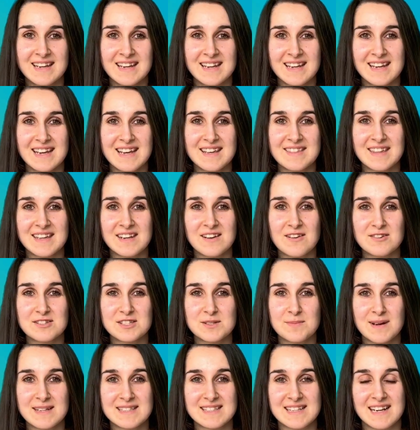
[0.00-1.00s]
It then
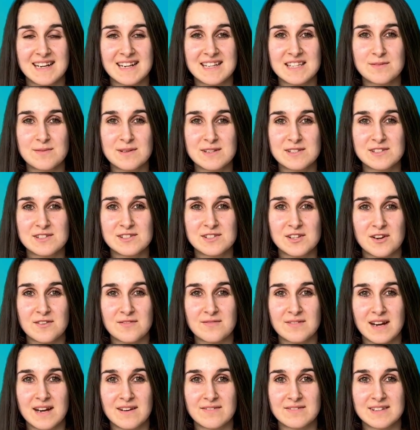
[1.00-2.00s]
automatically switches
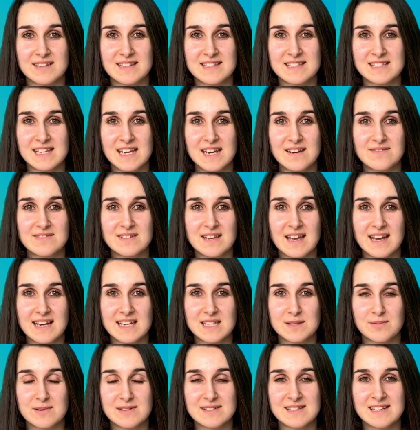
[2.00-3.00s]
off after the saved
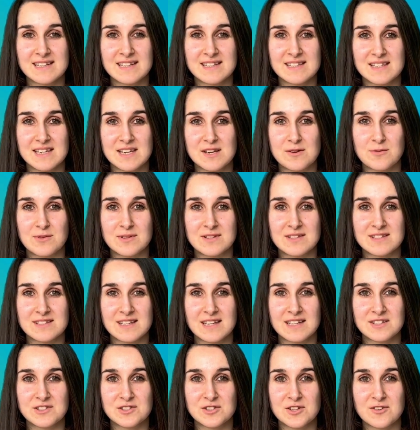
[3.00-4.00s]
expressing sequence
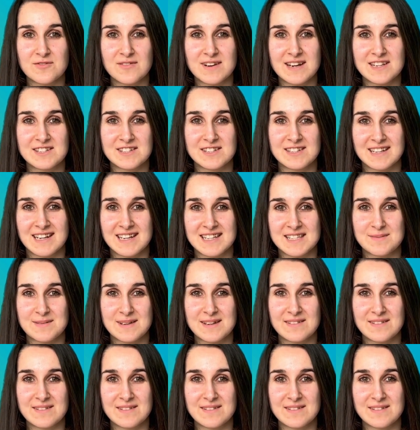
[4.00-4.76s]
and duration has been